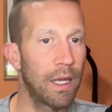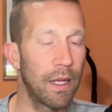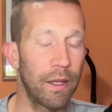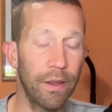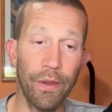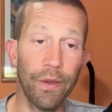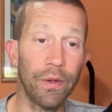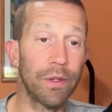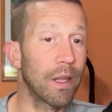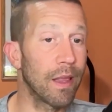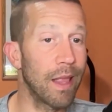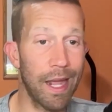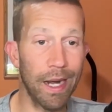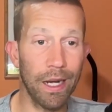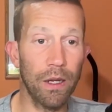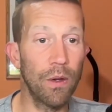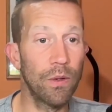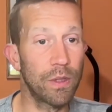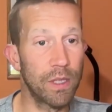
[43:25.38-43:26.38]
there's a lot of
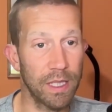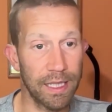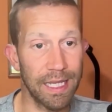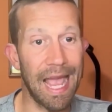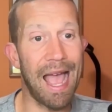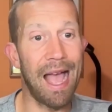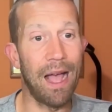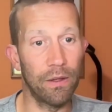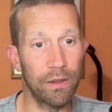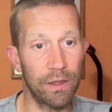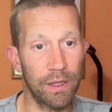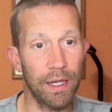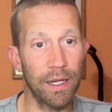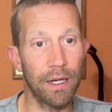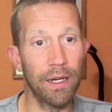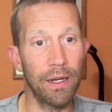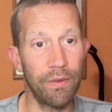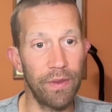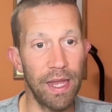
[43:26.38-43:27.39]
coaches out there,
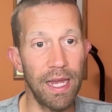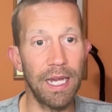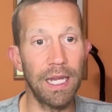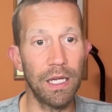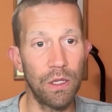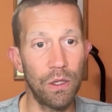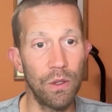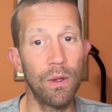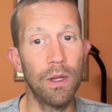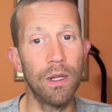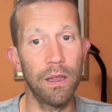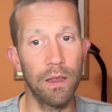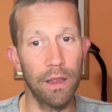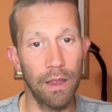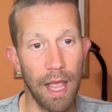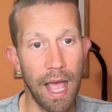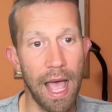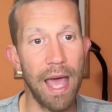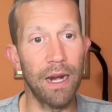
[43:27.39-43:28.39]
and they can do a
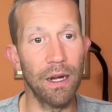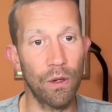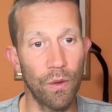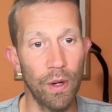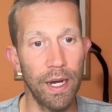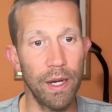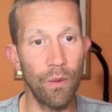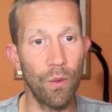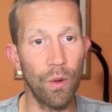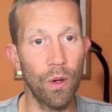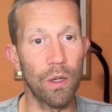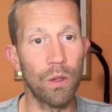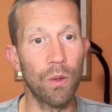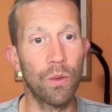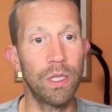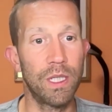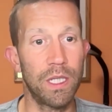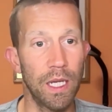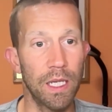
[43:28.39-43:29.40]
lot of great work
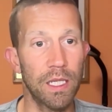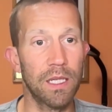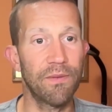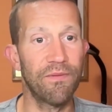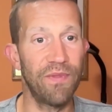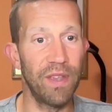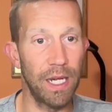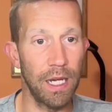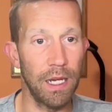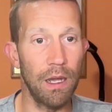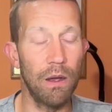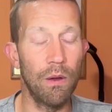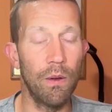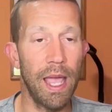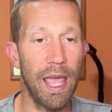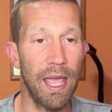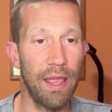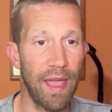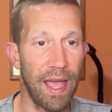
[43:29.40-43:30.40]
with just some video.
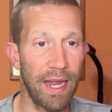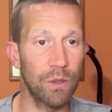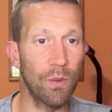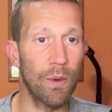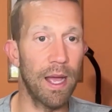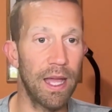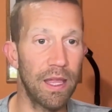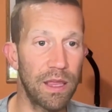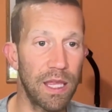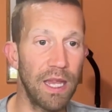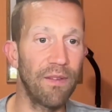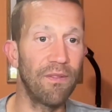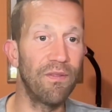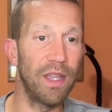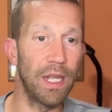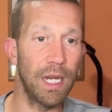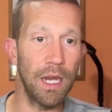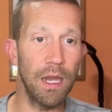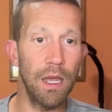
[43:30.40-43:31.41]
And that's why I think
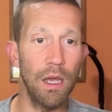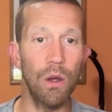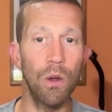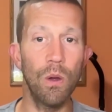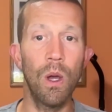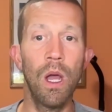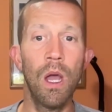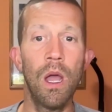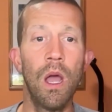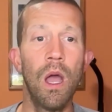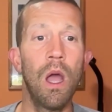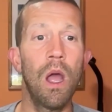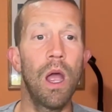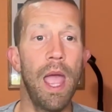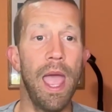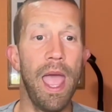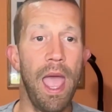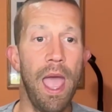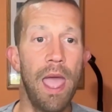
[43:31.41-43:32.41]
video
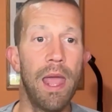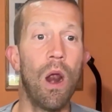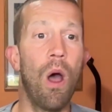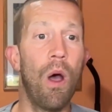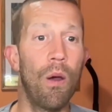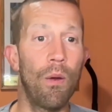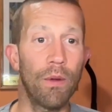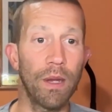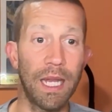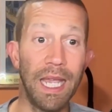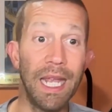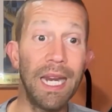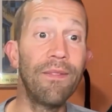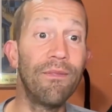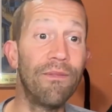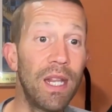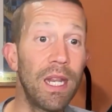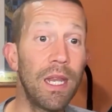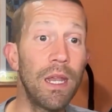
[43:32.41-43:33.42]
and
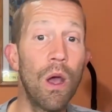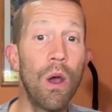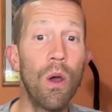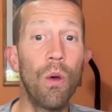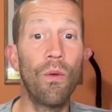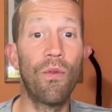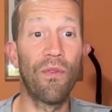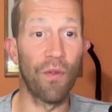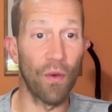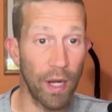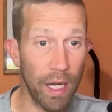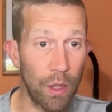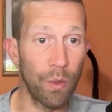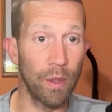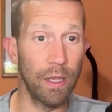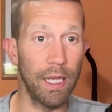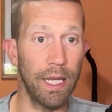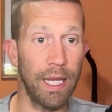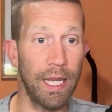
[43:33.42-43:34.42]
getting video
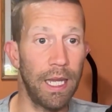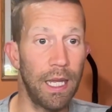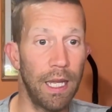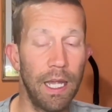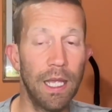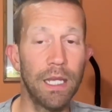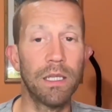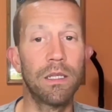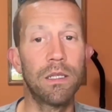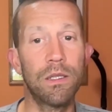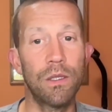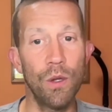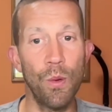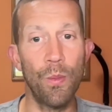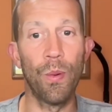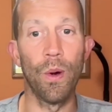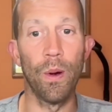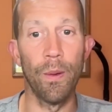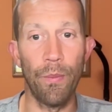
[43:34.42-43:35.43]
frequently is
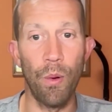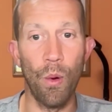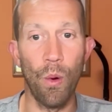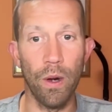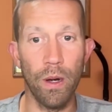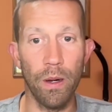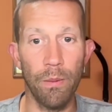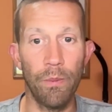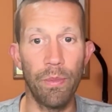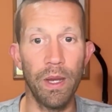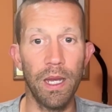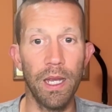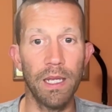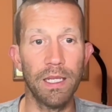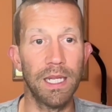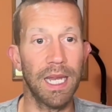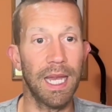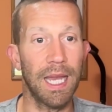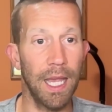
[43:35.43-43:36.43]
super important,
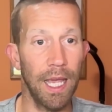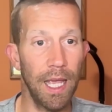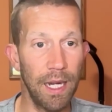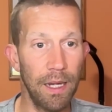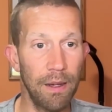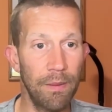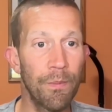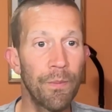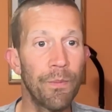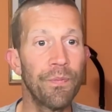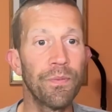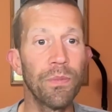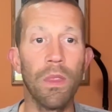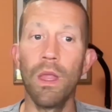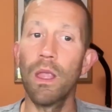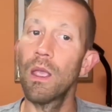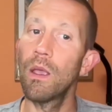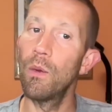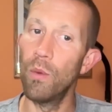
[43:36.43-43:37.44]
because again,
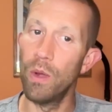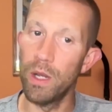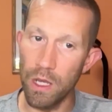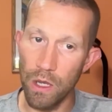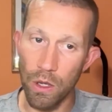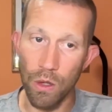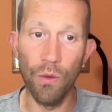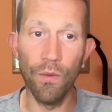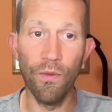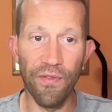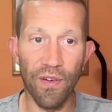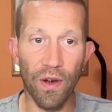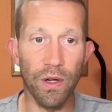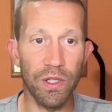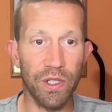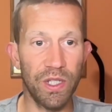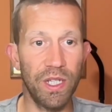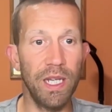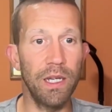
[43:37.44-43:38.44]
when you
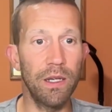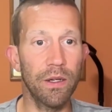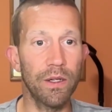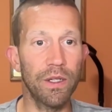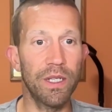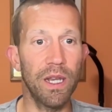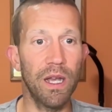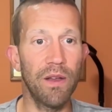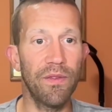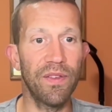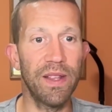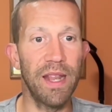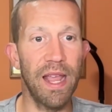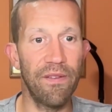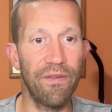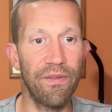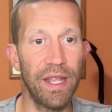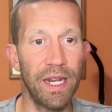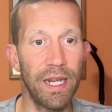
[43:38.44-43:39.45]
first see yourself in
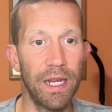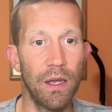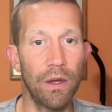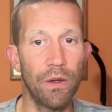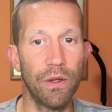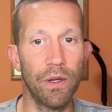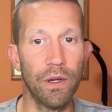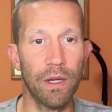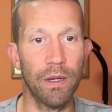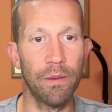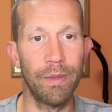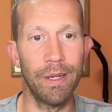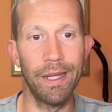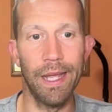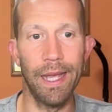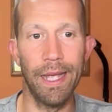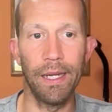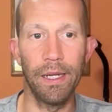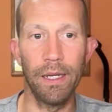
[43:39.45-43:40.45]
that video, you're going to be
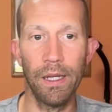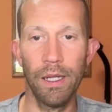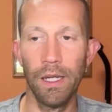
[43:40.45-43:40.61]
like,